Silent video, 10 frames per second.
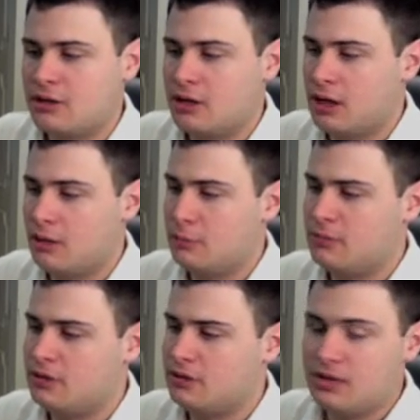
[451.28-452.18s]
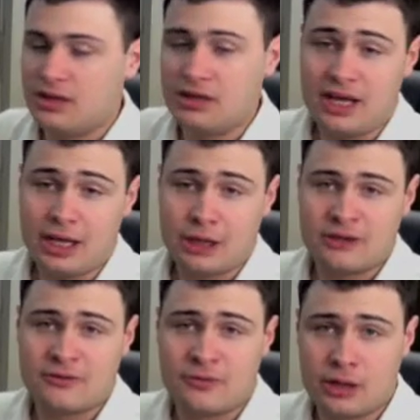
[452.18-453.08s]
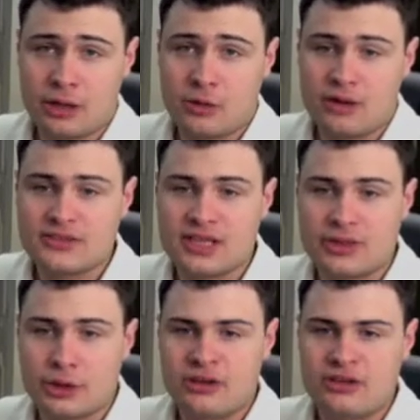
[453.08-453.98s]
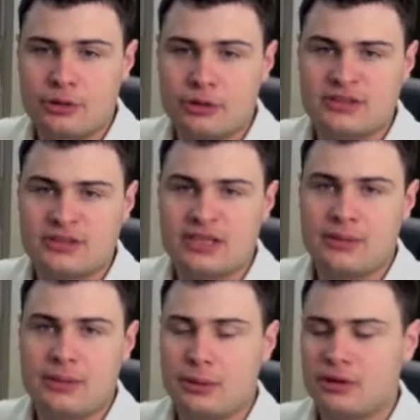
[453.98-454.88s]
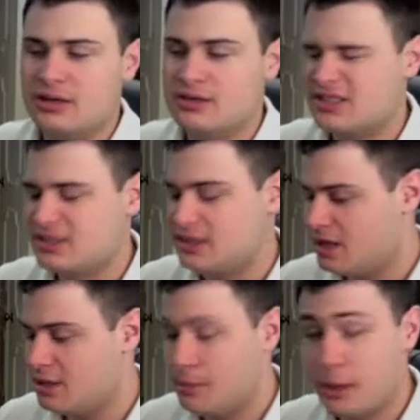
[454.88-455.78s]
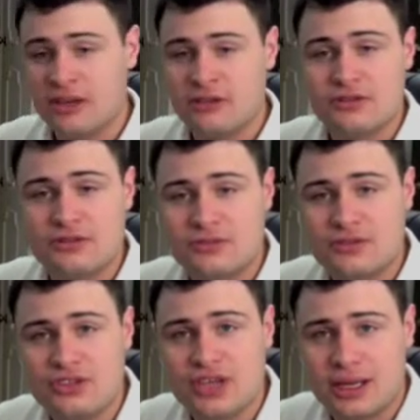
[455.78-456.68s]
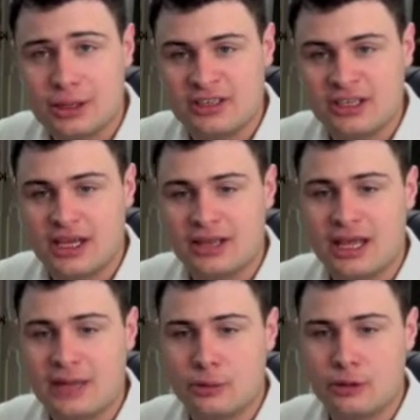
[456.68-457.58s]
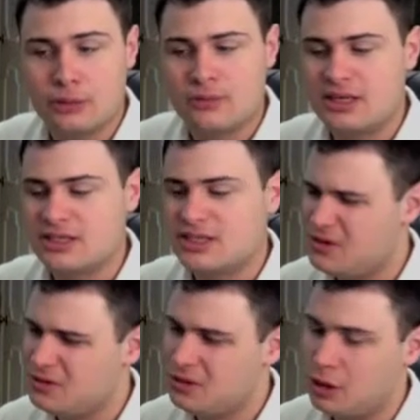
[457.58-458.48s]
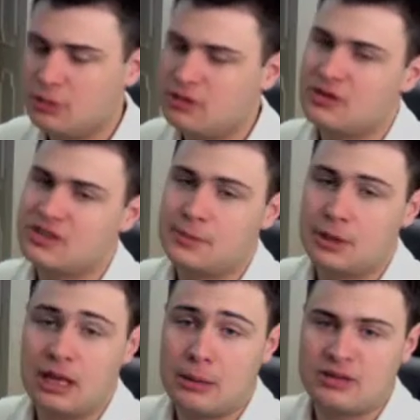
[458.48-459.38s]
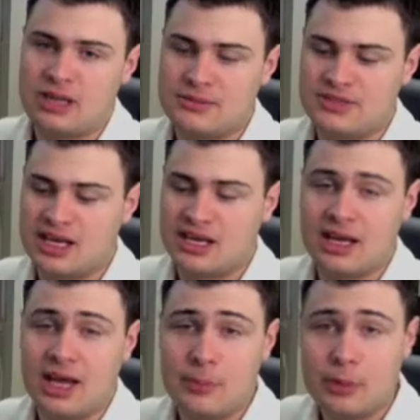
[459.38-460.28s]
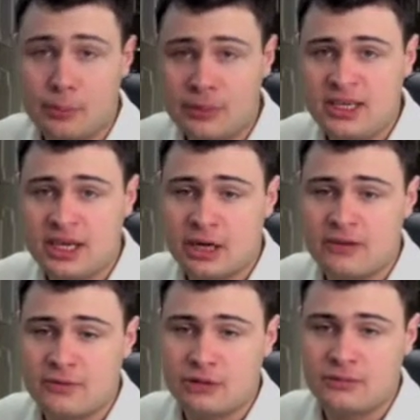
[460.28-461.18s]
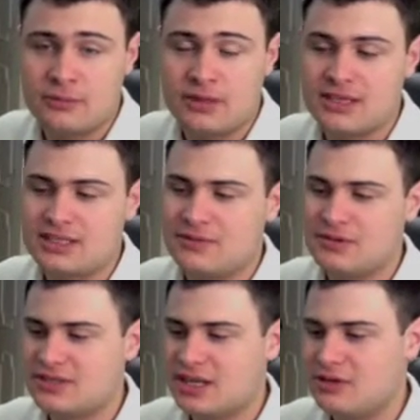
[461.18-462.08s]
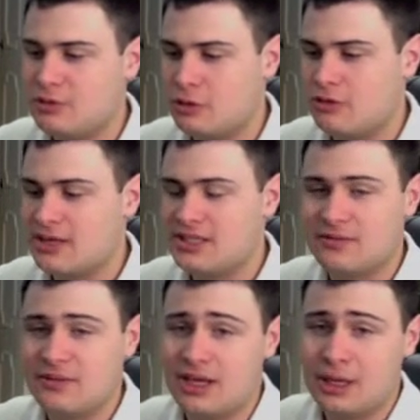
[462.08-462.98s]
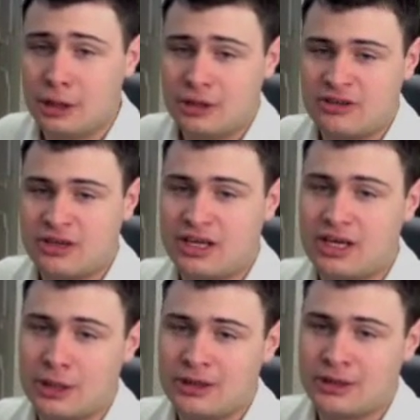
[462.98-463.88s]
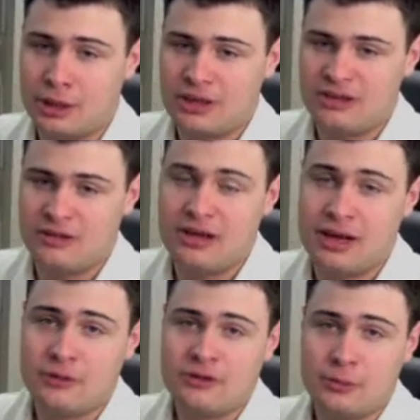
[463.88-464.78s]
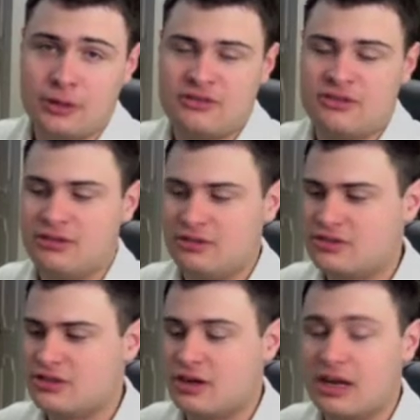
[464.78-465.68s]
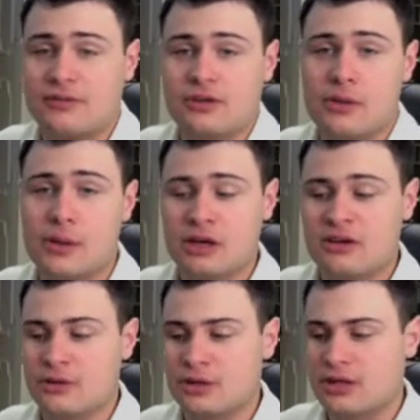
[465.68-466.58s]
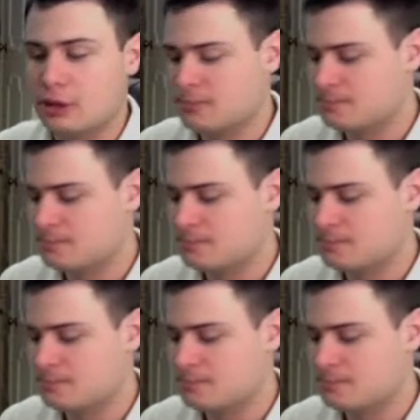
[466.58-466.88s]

You need to take really rough, say 32 grit sandpaper, and sand the Bondo gently at that point, because if you don't, you're going to spend a lot more time sanding. But be careful, because if you sand too aggressively, you're going to cut the Bondo down too much, and you're going to have to go back over it later.